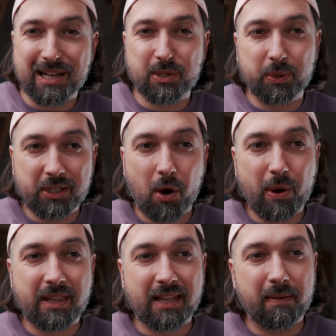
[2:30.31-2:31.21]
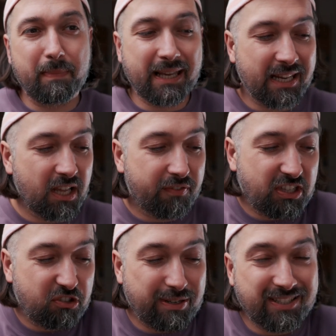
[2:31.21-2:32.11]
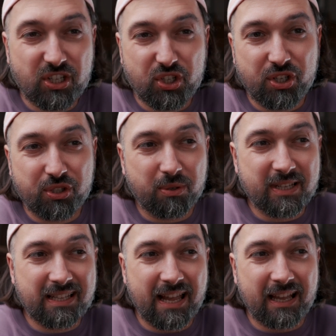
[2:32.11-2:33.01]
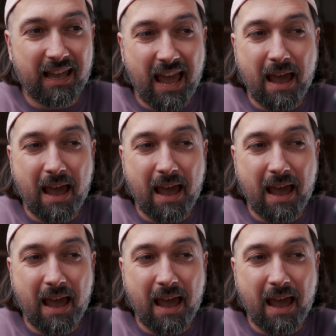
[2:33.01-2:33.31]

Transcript: as we know it and the beginning of the transition to this like